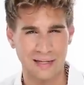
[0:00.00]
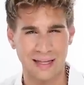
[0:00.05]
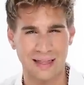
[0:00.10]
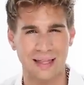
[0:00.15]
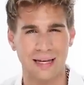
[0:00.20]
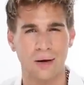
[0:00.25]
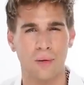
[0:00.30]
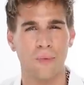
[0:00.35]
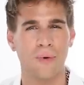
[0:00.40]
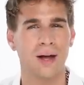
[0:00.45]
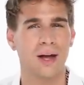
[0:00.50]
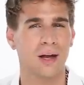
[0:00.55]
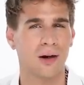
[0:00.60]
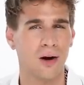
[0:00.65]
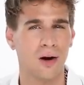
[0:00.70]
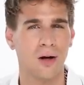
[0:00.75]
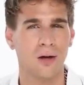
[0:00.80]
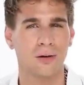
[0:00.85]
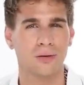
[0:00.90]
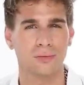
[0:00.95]
I think we can
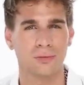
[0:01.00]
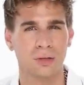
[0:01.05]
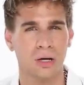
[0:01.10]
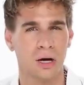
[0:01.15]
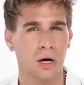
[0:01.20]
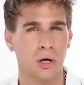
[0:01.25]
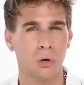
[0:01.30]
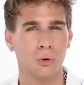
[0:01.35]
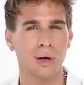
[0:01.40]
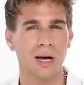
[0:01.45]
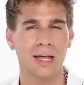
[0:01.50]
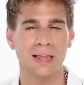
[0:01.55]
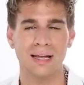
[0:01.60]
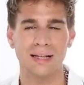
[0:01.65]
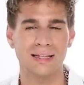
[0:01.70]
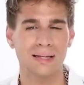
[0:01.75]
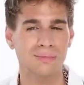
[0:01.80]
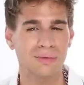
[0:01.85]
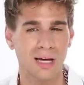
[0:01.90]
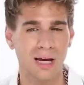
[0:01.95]
all agree
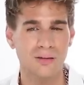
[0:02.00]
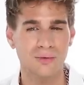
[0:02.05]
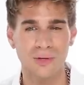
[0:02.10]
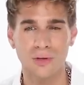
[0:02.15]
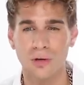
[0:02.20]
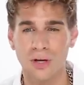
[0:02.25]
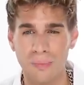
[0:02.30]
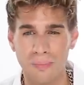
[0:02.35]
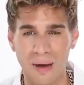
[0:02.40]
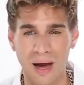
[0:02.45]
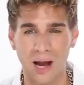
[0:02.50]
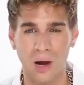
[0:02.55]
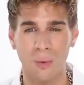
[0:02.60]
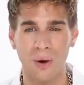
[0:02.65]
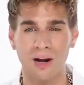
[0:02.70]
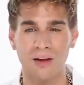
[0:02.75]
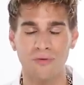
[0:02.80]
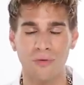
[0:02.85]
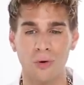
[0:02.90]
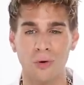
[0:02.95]
that sometimes when you look back at
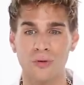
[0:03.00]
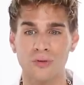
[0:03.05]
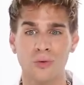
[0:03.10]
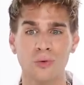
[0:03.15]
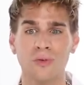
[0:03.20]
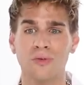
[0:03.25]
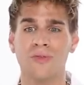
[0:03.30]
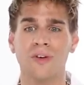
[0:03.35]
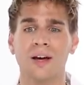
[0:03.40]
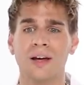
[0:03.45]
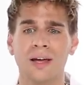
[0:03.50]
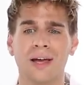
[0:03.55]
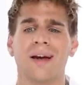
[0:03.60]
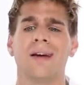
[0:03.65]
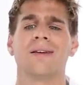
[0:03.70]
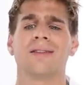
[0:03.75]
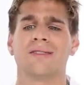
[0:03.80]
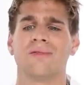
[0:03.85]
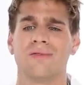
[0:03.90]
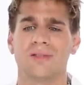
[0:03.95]
wedding photos, who the
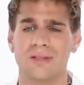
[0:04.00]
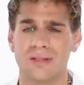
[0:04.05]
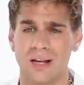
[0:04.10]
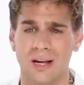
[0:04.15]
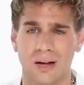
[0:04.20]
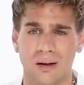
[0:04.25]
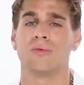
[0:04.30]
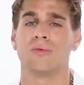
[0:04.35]
cares if it's like